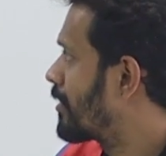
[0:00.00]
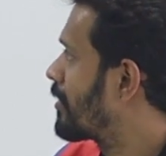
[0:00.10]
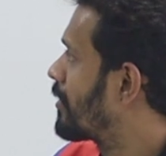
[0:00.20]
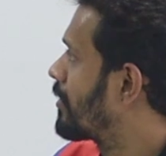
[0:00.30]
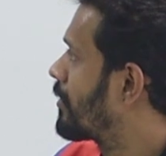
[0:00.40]

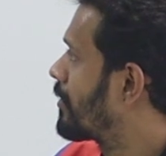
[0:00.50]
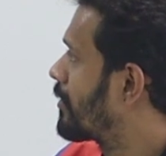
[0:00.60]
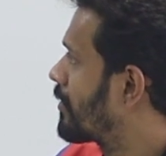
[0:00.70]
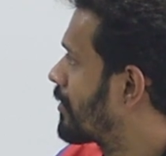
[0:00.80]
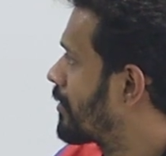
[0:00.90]

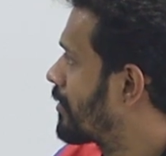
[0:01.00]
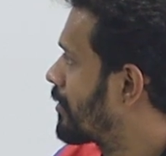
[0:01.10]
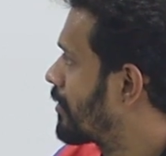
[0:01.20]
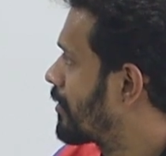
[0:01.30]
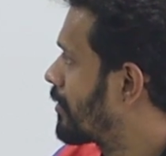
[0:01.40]

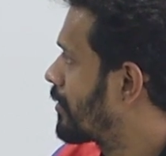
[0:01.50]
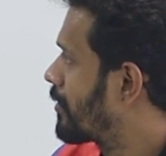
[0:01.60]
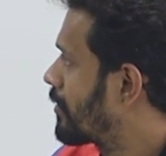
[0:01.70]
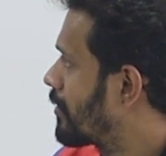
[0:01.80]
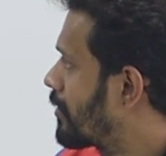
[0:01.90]

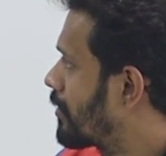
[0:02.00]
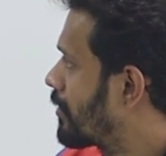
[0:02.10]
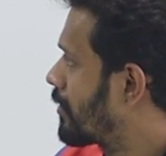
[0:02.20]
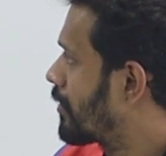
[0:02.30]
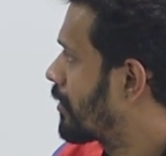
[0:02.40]

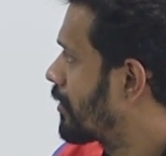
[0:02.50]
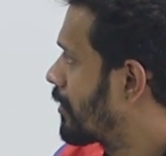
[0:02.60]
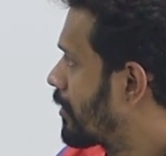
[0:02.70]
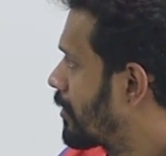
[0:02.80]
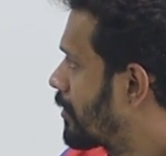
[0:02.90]

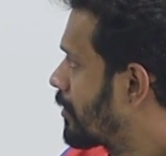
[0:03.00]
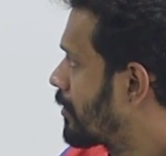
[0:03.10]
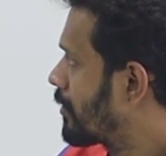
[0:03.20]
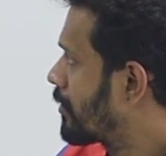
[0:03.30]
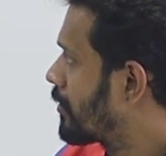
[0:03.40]

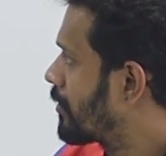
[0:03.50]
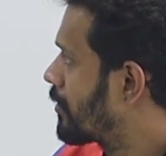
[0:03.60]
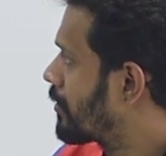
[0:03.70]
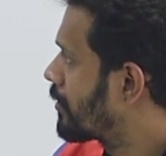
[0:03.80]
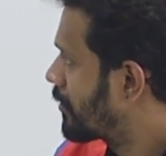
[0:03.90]

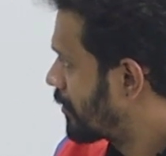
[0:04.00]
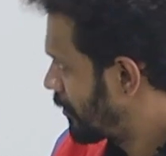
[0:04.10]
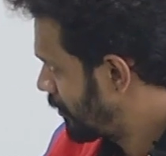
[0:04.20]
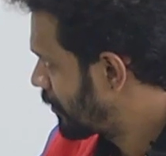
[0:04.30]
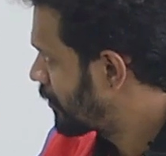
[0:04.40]

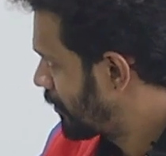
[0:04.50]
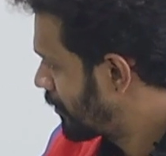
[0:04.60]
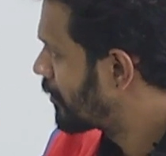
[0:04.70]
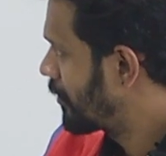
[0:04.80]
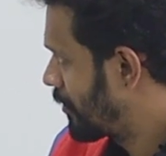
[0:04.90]

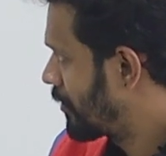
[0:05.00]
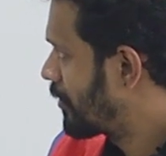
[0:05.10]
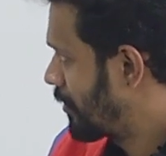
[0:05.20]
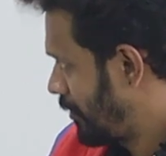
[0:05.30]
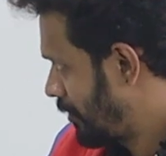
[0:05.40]

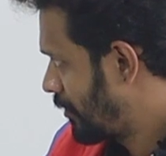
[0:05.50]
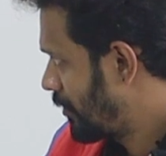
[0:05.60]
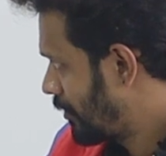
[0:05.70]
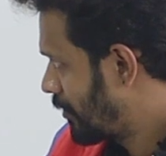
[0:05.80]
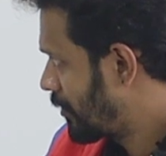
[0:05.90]

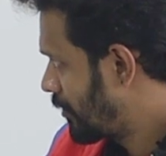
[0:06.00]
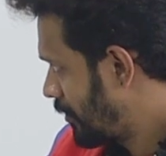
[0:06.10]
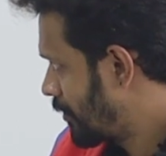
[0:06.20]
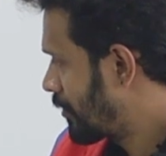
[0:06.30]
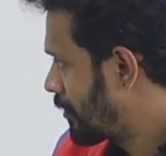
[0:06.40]

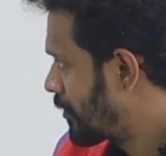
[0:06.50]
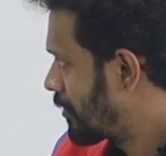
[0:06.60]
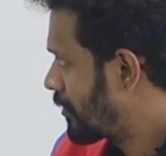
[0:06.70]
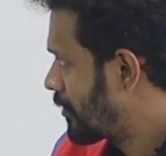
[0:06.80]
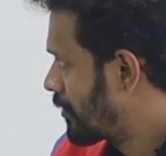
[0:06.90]

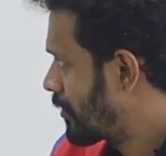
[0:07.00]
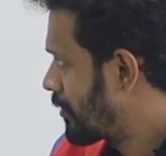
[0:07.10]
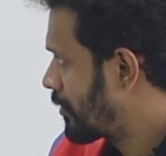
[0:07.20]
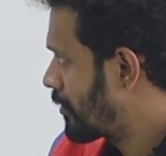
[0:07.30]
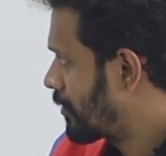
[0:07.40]

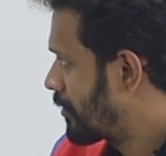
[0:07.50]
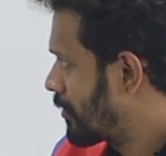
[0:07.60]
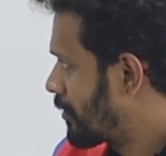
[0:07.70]
(not speaking)